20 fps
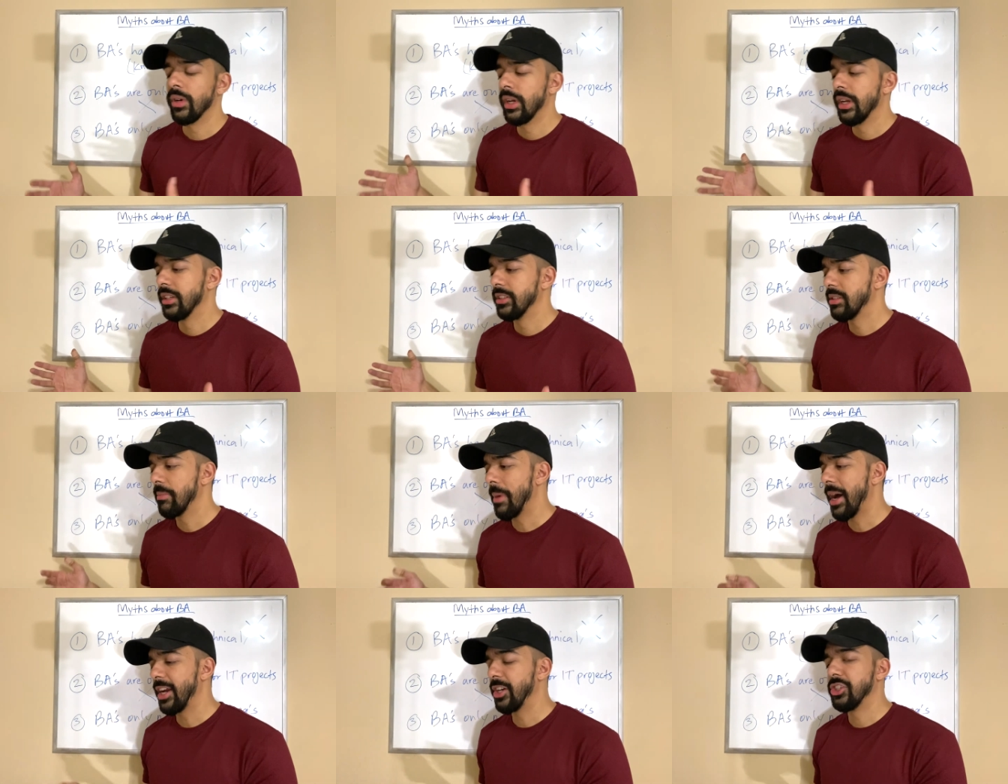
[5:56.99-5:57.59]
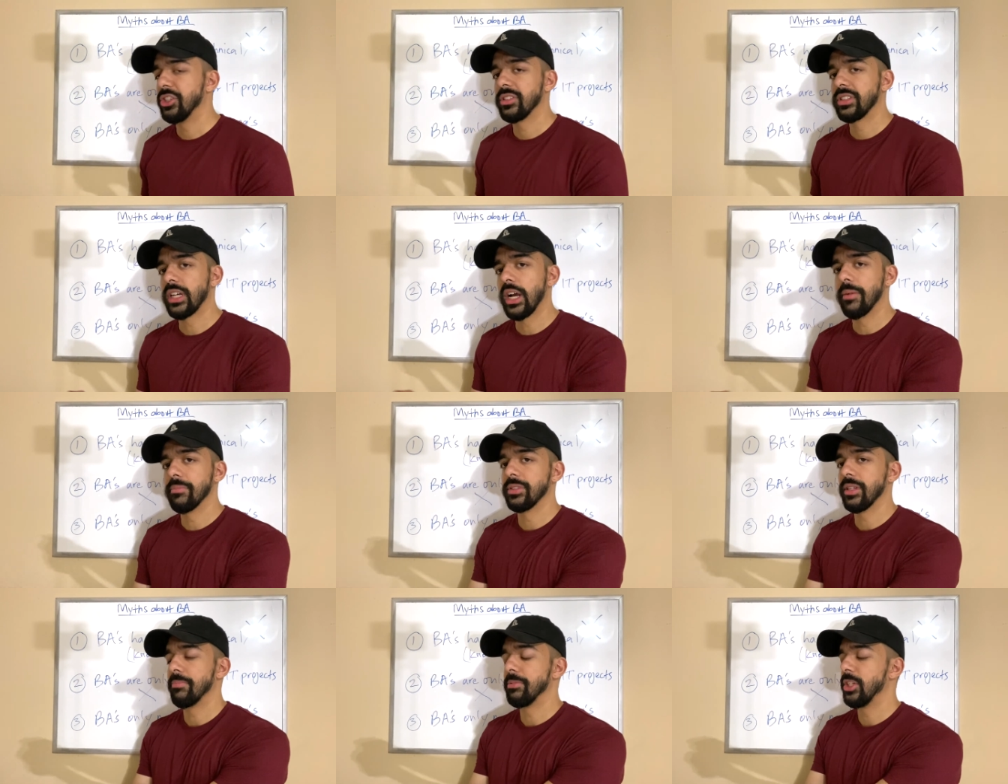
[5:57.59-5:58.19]
somebody just
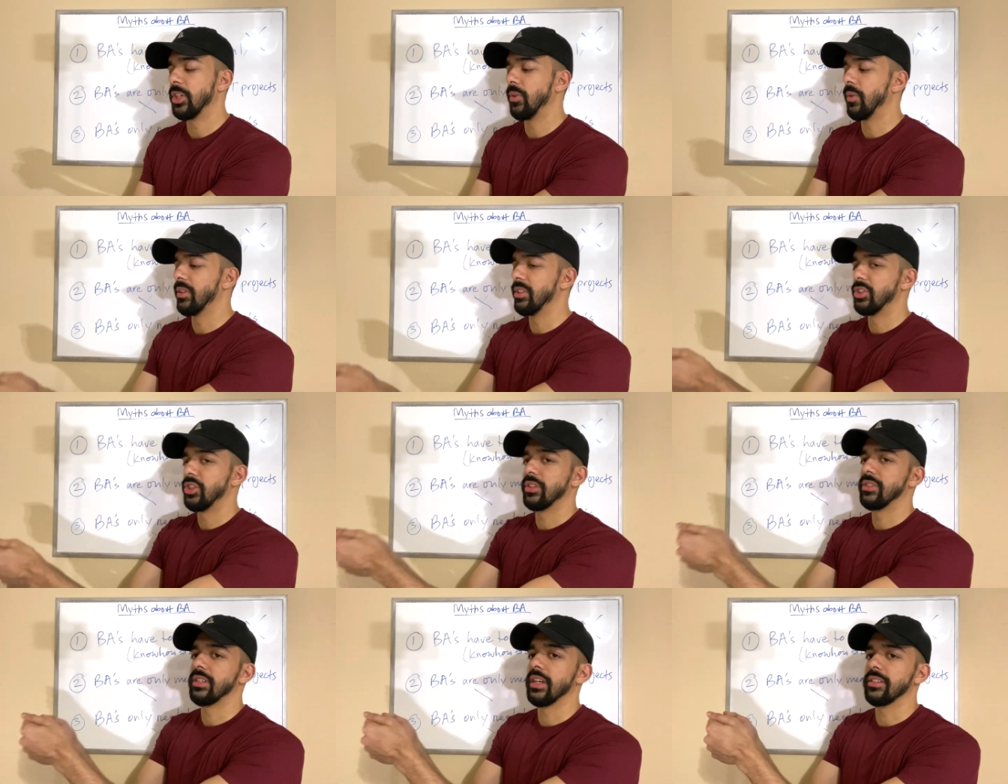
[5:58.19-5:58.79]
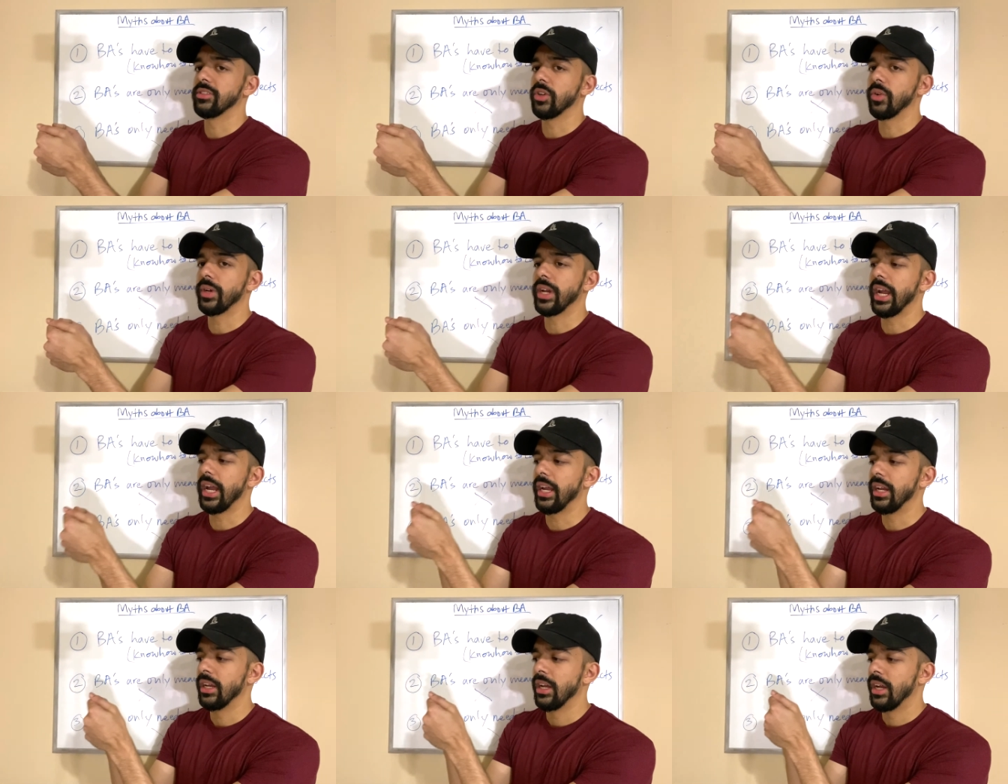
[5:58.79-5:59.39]
comes up to you and just says,
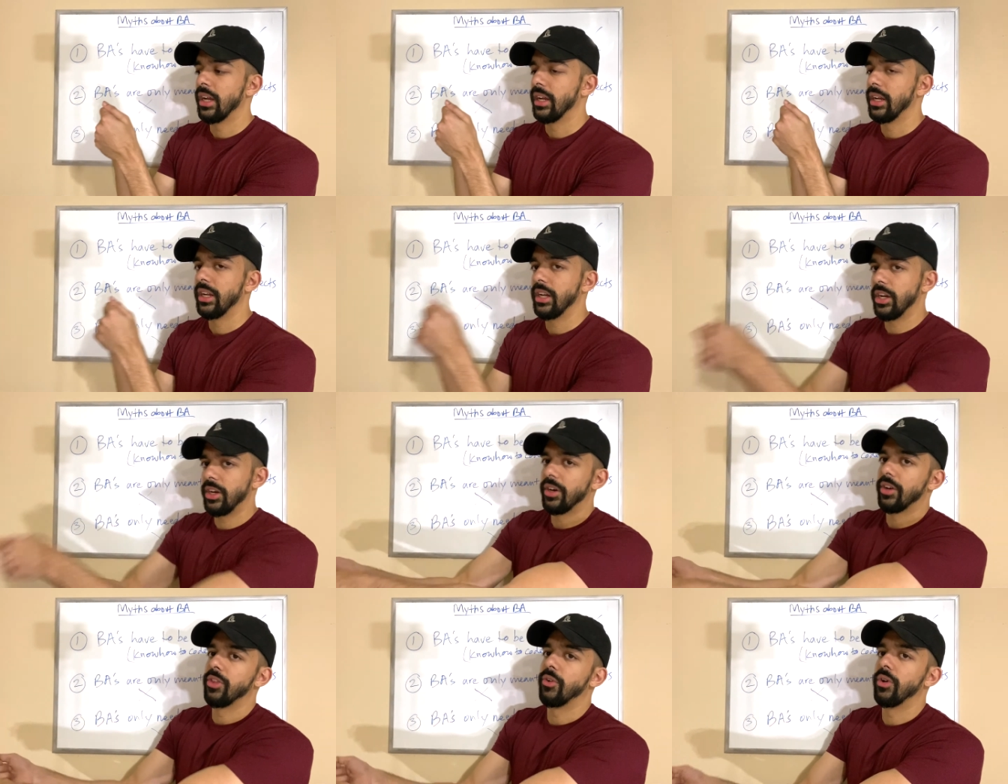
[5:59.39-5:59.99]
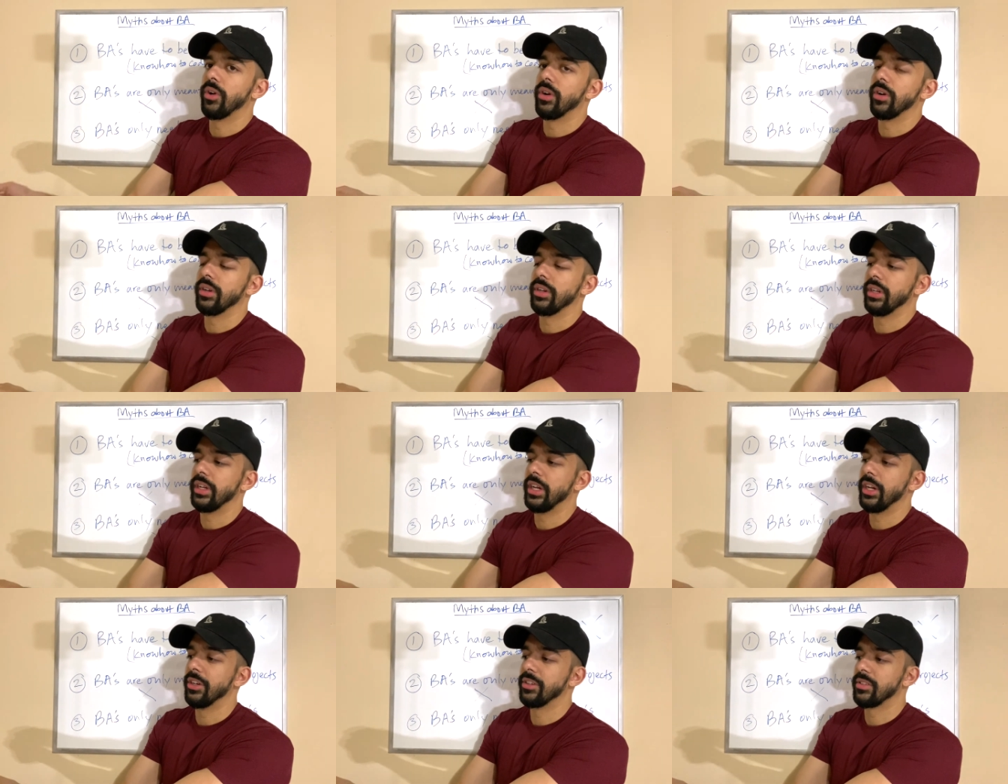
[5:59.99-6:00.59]
okay, here's
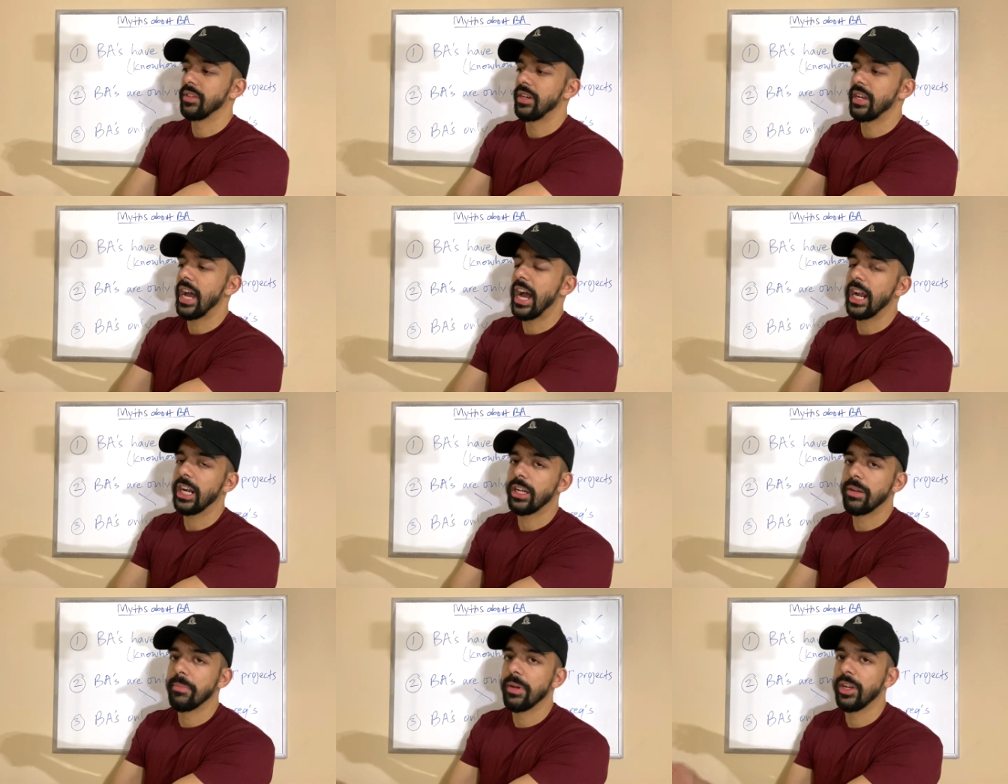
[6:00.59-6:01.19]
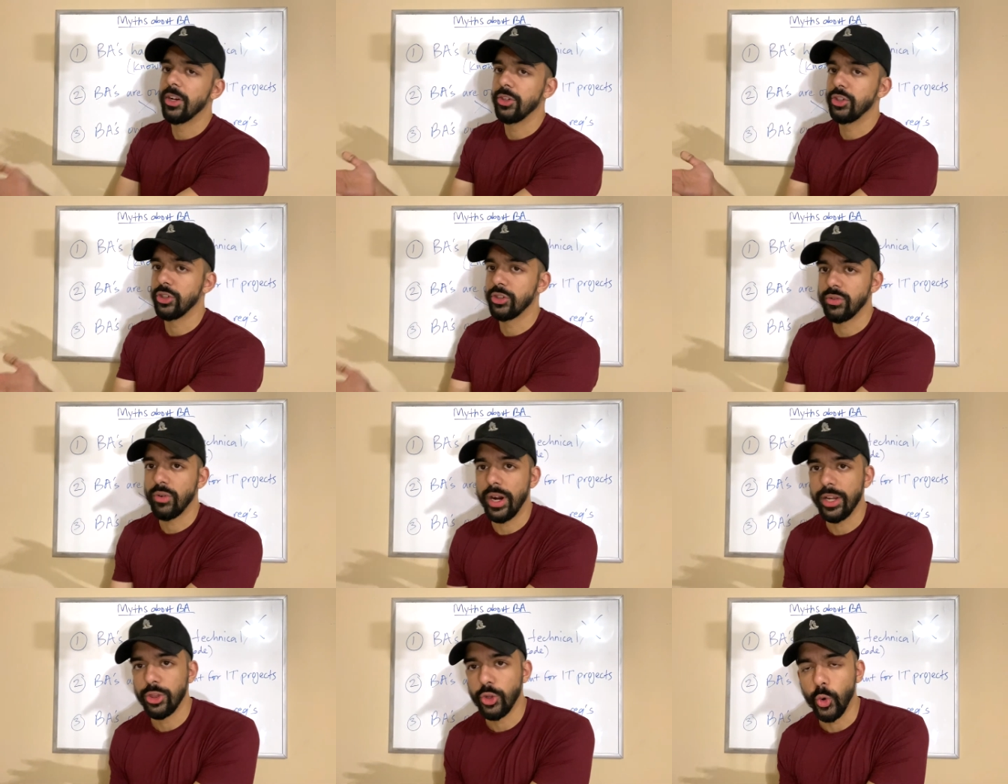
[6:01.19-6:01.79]
the document, just
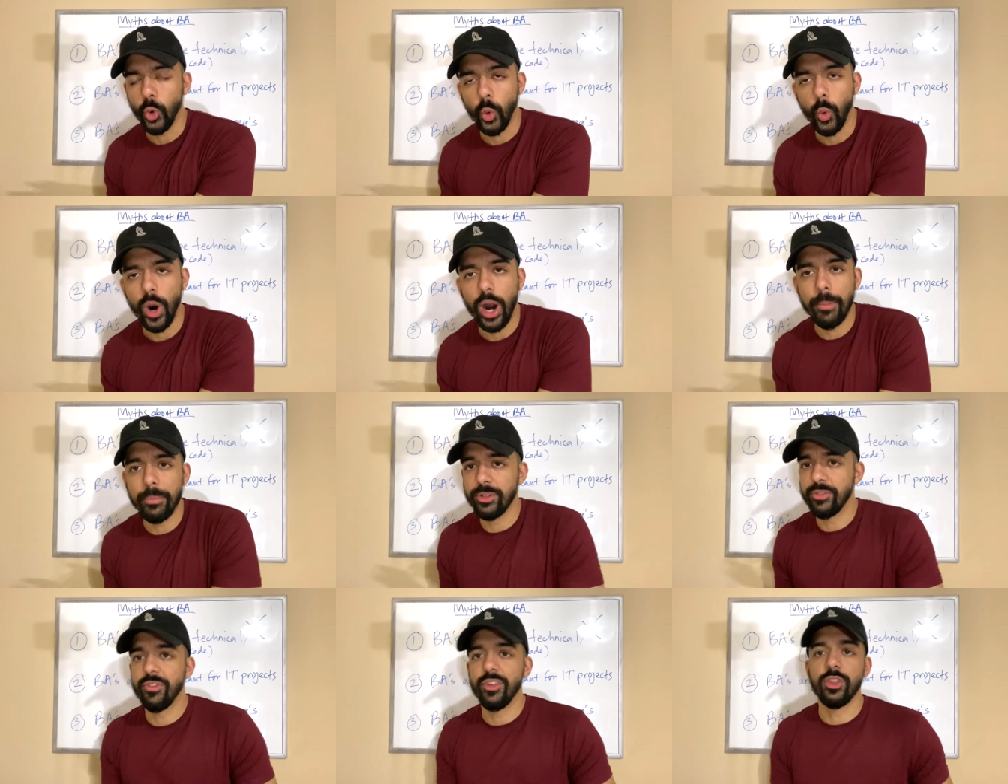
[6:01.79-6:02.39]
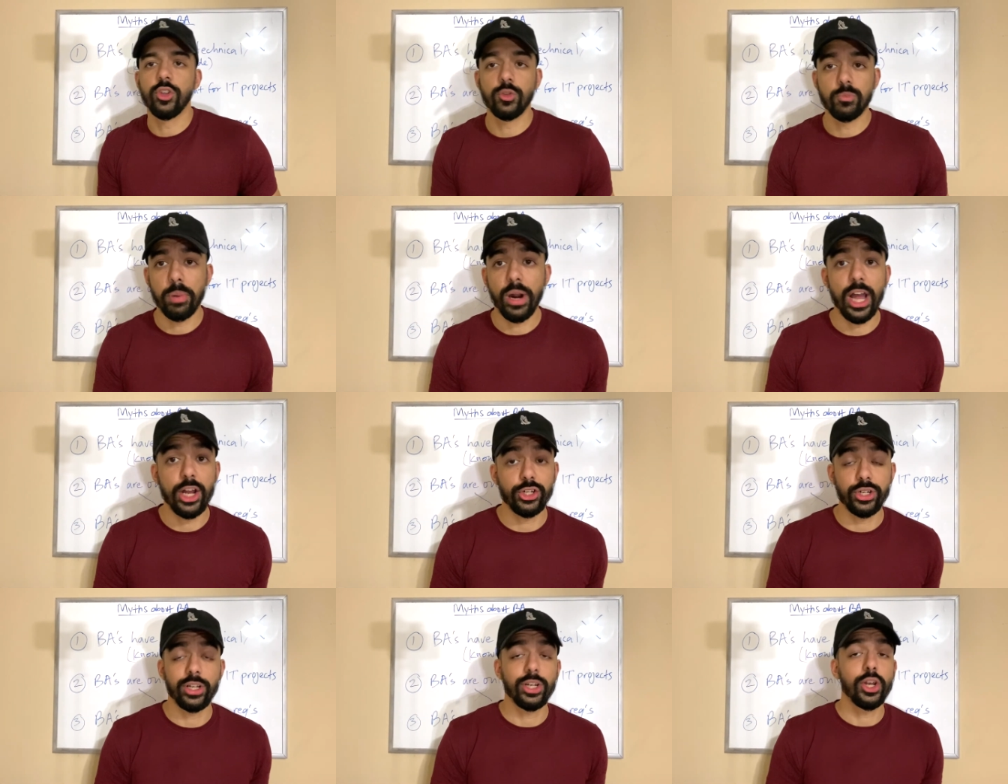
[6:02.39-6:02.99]
write the requirements for this project.